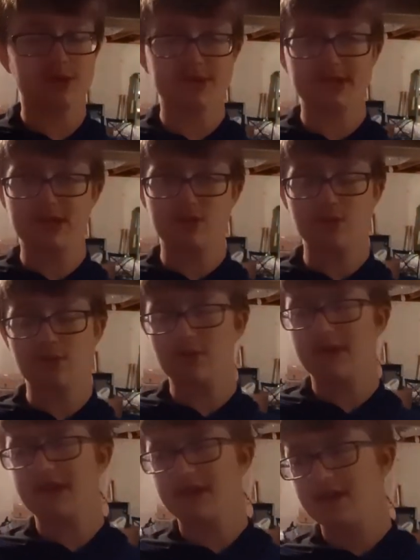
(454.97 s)
really cool.
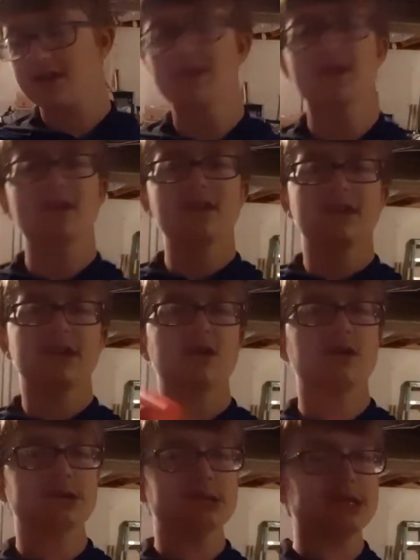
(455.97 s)
Like,
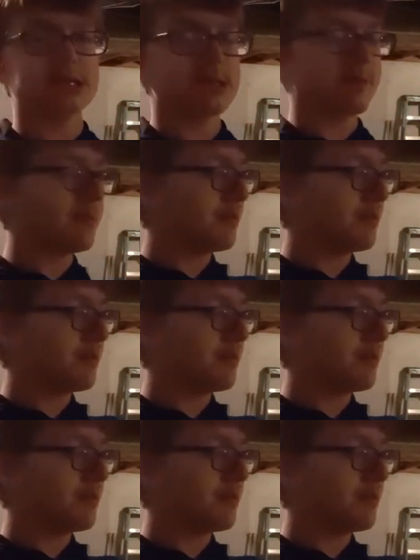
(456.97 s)
honestly, it's a